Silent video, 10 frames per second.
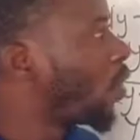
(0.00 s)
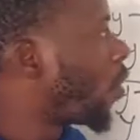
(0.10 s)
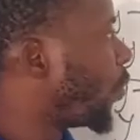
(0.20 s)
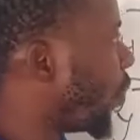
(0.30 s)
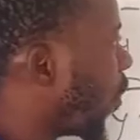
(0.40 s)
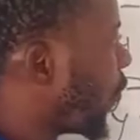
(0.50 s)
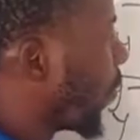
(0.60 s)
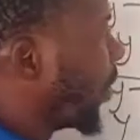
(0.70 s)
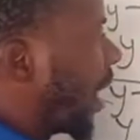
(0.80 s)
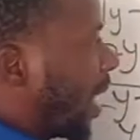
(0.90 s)
We know
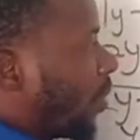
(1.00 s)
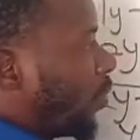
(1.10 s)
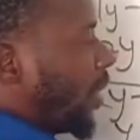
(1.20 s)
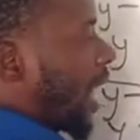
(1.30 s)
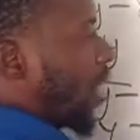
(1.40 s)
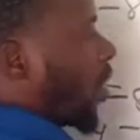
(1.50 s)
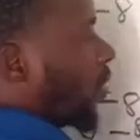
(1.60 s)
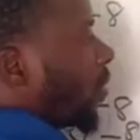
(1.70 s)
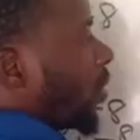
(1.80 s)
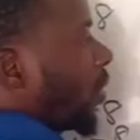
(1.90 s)
from here, we
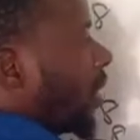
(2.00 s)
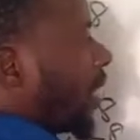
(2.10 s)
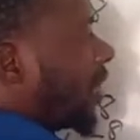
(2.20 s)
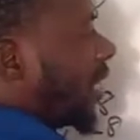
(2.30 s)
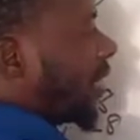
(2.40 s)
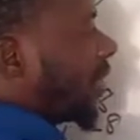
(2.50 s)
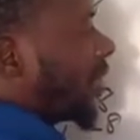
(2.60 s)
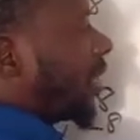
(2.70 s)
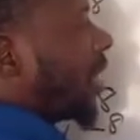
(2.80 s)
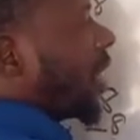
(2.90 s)
cannot, this
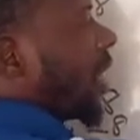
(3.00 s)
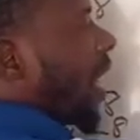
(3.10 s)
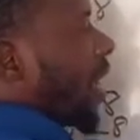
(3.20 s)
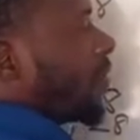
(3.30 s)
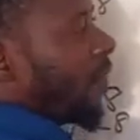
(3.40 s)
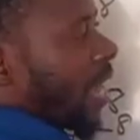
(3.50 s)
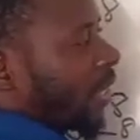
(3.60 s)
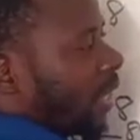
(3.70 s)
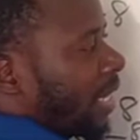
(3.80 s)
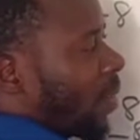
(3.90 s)
is a
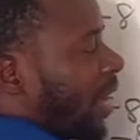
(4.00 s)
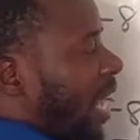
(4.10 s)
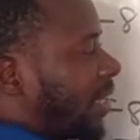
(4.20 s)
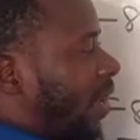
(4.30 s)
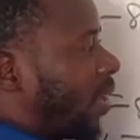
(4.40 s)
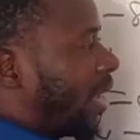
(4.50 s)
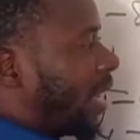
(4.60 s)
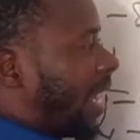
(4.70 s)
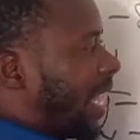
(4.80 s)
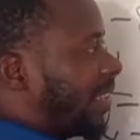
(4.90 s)
fraction that we can say, okay,
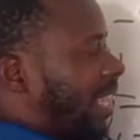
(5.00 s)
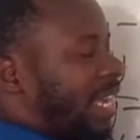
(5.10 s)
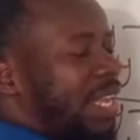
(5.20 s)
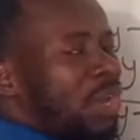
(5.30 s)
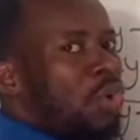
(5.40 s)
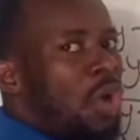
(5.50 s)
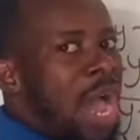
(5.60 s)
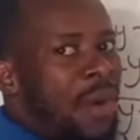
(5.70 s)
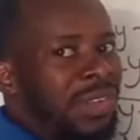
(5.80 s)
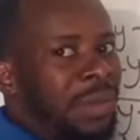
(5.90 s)
let's take
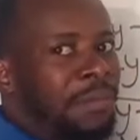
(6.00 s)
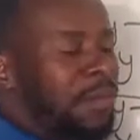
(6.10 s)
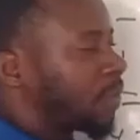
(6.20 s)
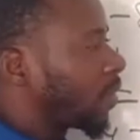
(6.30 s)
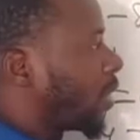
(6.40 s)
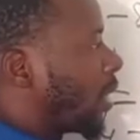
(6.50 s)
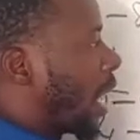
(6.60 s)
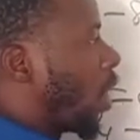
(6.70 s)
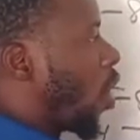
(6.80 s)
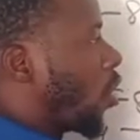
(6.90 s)
logarithm.
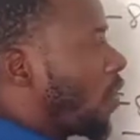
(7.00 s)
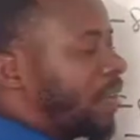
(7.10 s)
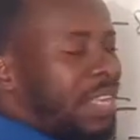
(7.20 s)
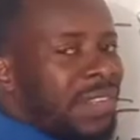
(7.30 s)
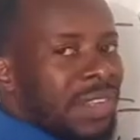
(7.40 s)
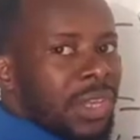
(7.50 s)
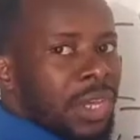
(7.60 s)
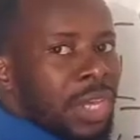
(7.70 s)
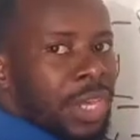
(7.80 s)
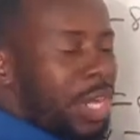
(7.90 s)
The log of this
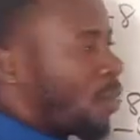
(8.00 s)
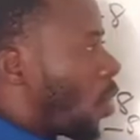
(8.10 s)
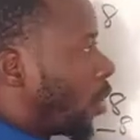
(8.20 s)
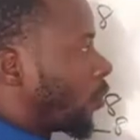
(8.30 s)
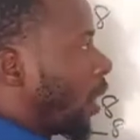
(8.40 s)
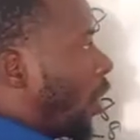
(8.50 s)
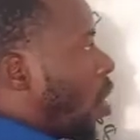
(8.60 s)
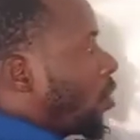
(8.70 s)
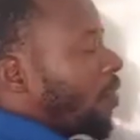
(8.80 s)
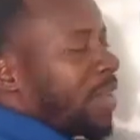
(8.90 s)
equals to the
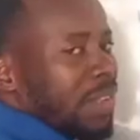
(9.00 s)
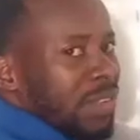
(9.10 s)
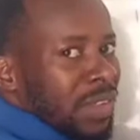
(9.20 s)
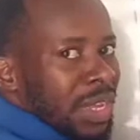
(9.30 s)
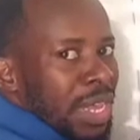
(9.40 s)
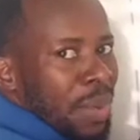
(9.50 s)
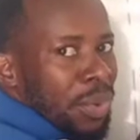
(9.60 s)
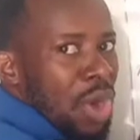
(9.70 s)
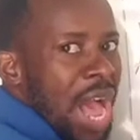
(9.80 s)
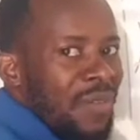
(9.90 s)
log of this. We
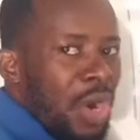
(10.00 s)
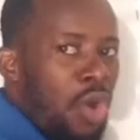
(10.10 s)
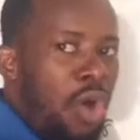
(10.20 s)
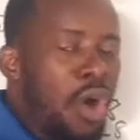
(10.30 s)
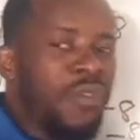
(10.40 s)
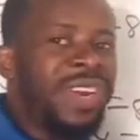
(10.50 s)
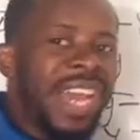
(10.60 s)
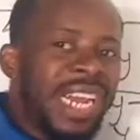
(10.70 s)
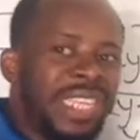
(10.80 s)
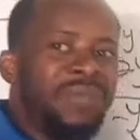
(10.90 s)
don't have a log of
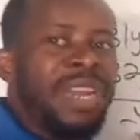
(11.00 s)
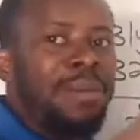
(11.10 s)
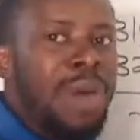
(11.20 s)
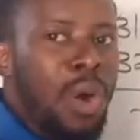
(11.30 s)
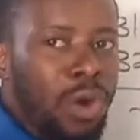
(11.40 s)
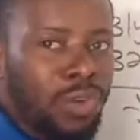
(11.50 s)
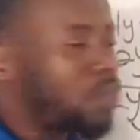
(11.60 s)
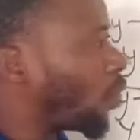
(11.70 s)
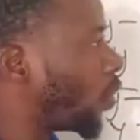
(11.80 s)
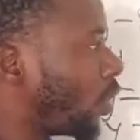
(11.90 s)
negative number
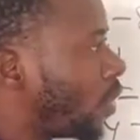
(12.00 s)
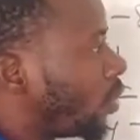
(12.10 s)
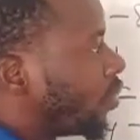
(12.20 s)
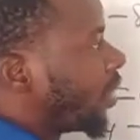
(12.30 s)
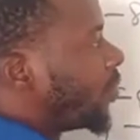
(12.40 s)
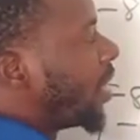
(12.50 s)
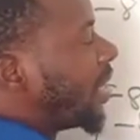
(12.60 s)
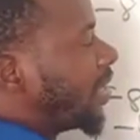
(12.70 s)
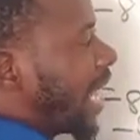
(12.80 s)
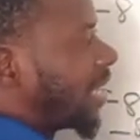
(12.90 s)
also. So it
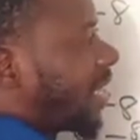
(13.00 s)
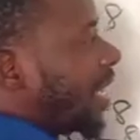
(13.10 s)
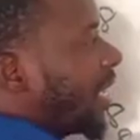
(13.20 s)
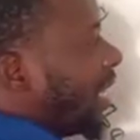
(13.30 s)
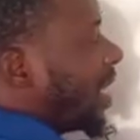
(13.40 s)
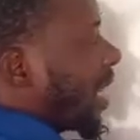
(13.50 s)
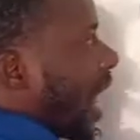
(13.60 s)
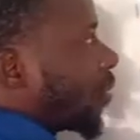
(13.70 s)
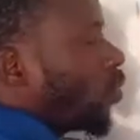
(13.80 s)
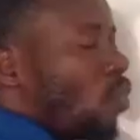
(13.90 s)
means that this
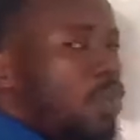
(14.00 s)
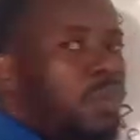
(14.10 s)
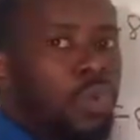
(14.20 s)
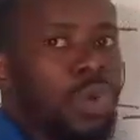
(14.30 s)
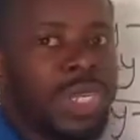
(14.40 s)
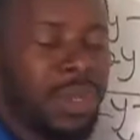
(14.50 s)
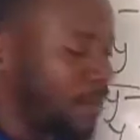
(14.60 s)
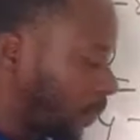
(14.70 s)
has no solution.